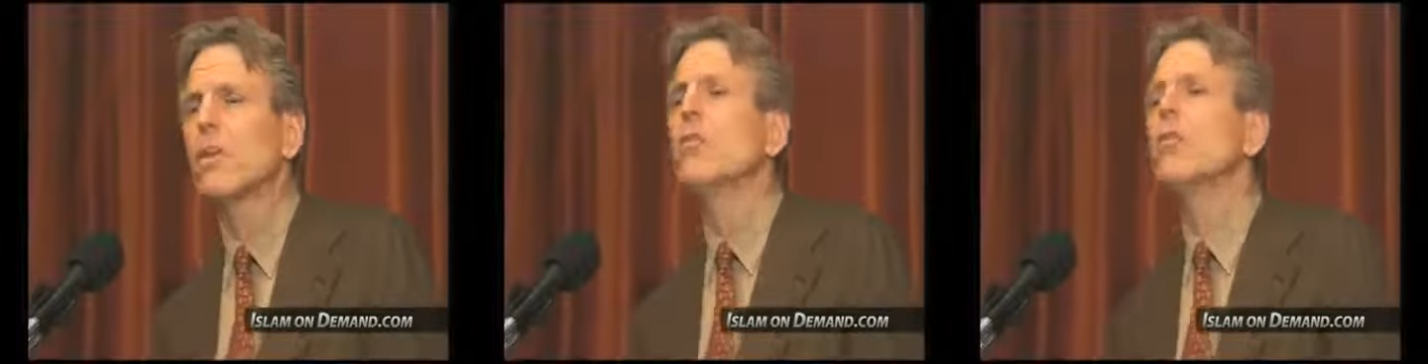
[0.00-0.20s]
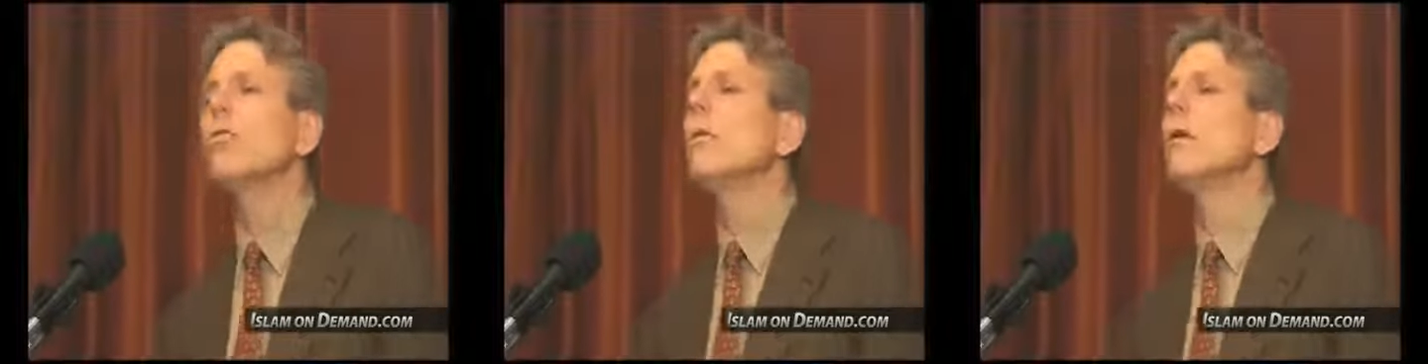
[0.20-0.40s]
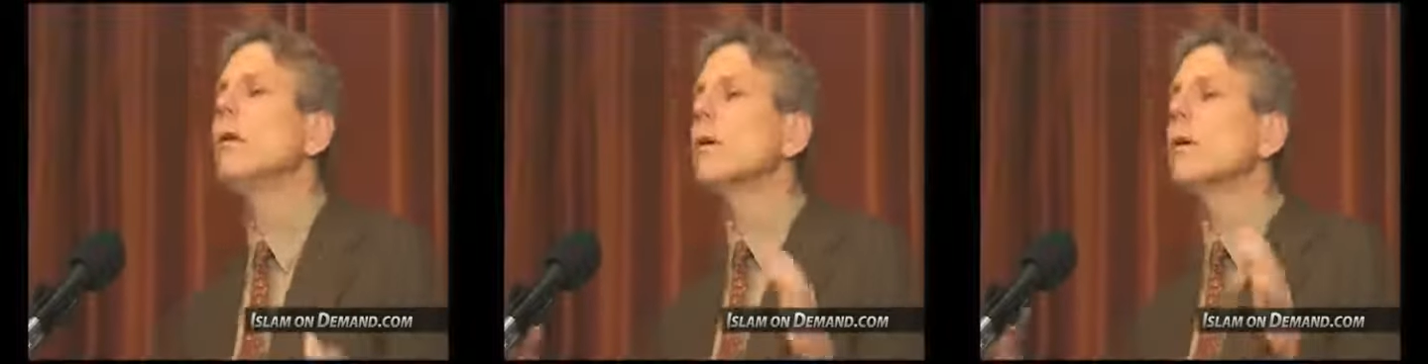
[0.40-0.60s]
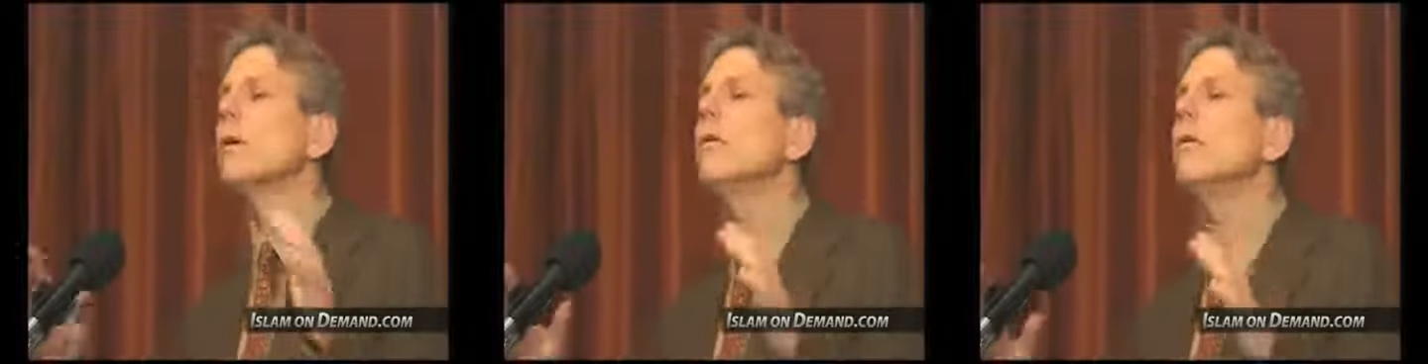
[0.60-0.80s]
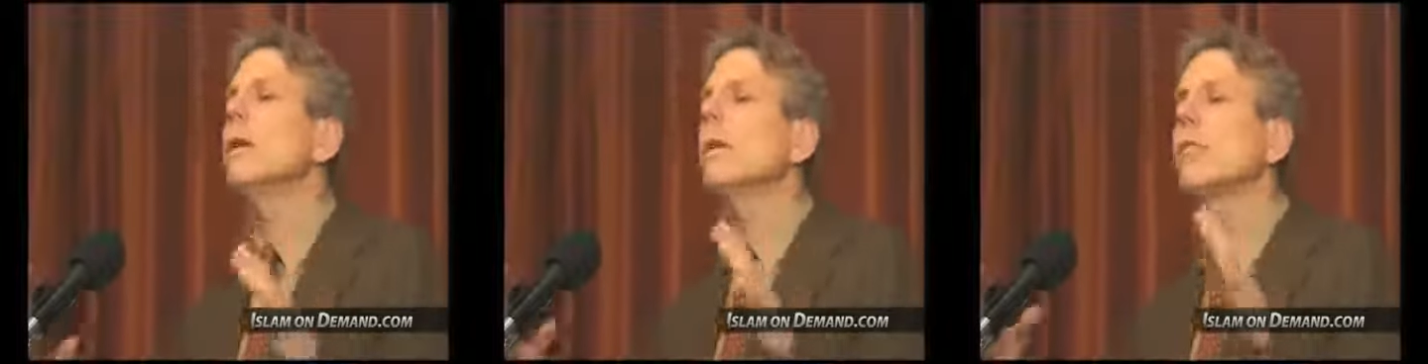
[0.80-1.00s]
You are
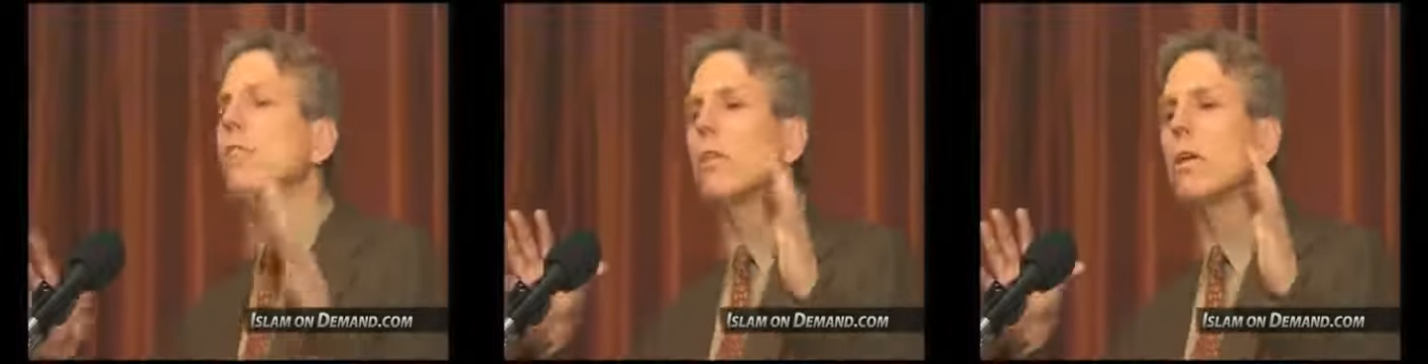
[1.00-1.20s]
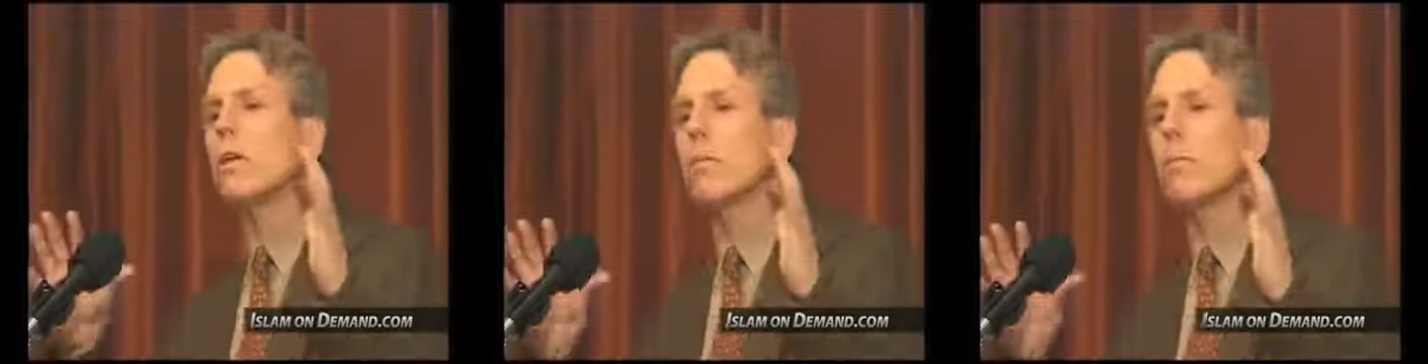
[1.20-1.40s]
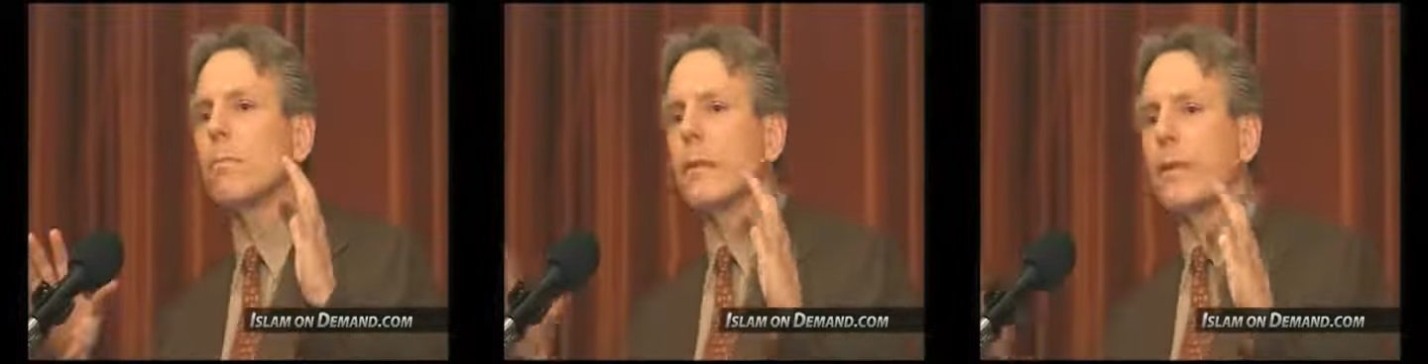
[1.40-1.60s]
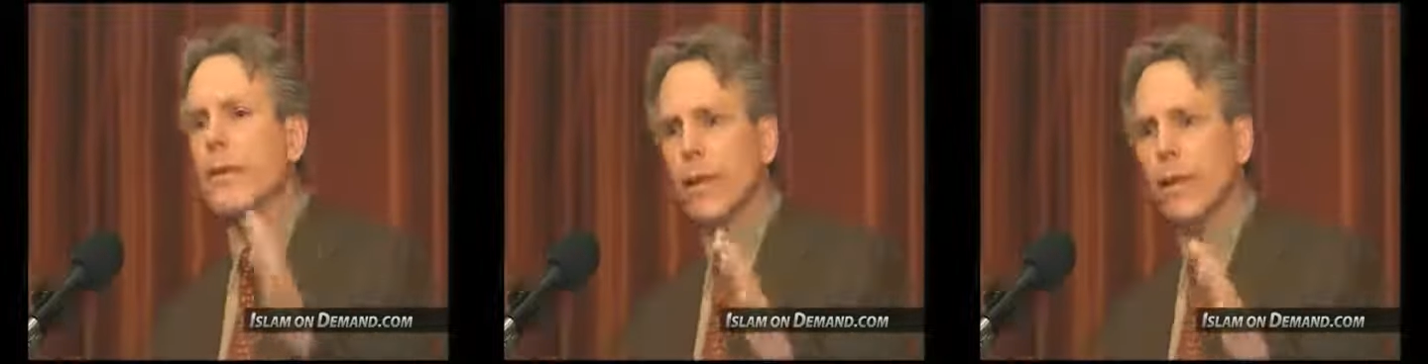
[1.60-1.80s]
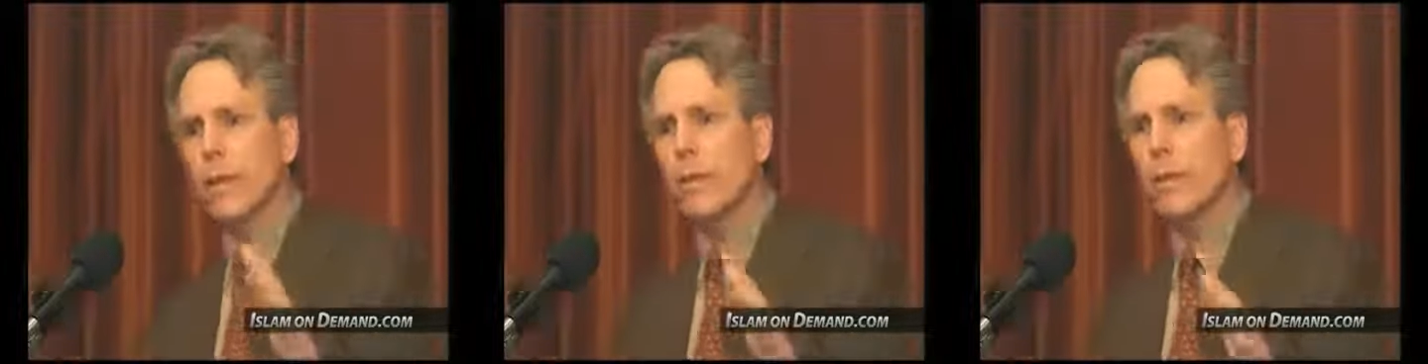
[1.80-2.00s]
going to
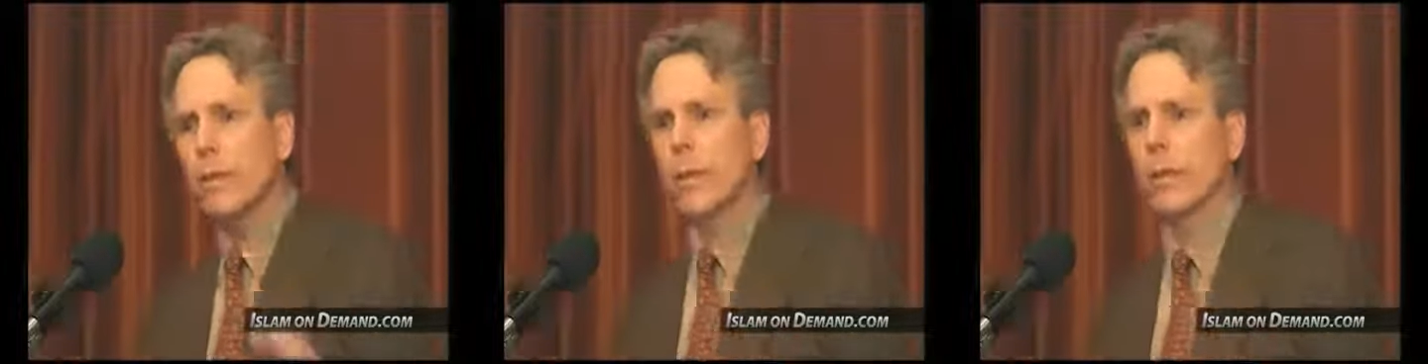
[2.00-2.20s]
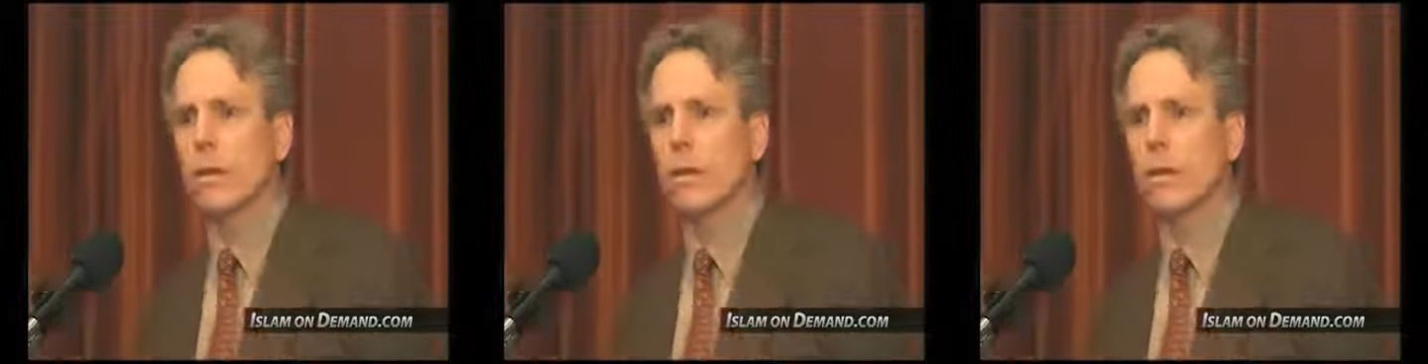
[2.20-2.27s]
experience it.